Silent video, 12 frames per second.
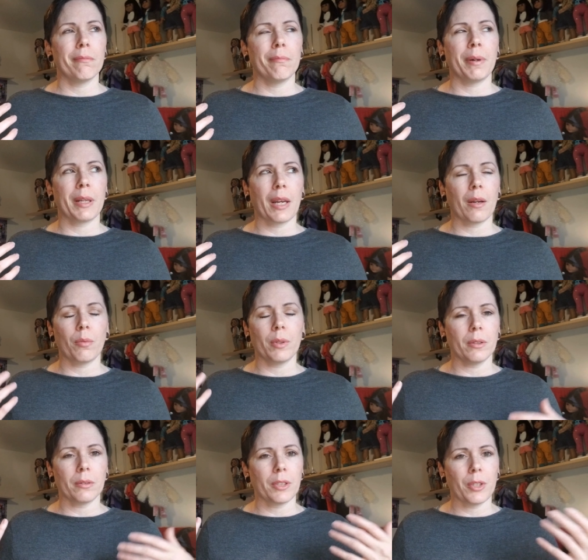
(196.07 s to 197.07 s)
but I
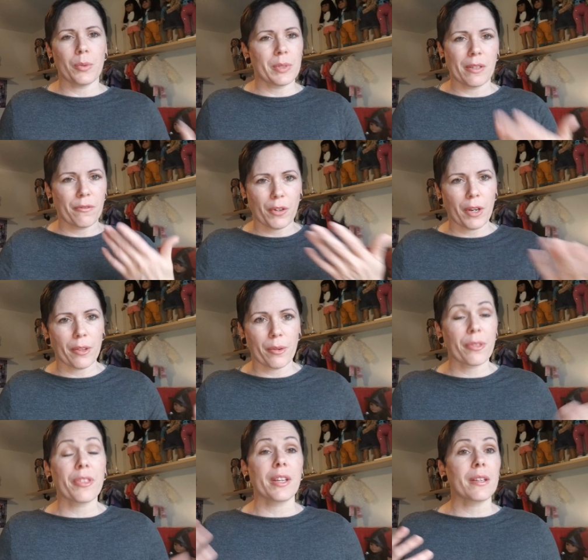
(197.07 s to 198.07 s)
will use it for other
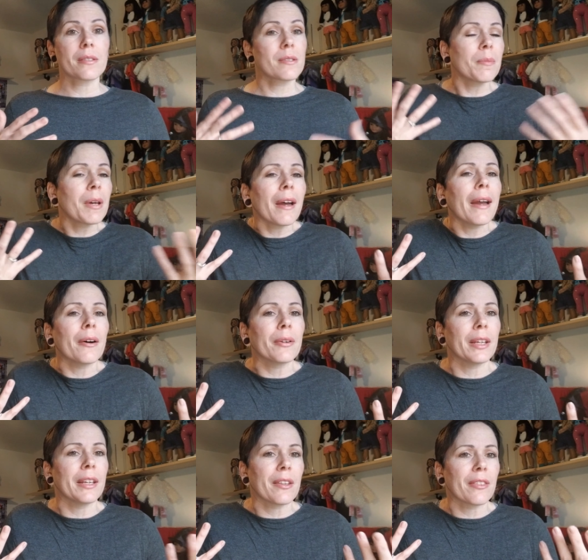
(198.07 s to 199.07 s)
things. So I'm not out
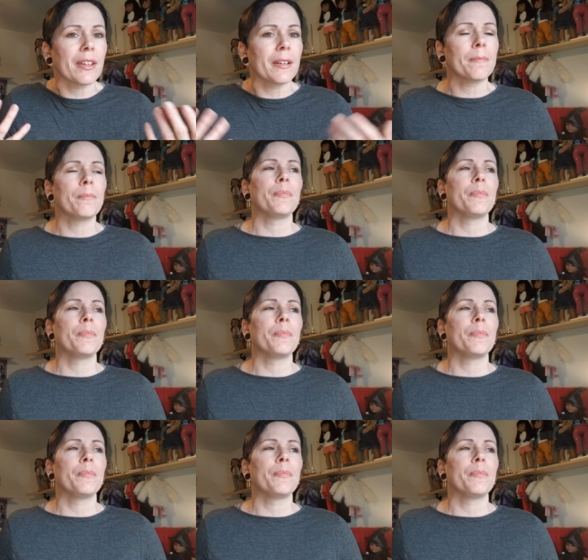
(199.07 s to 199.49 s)
anything.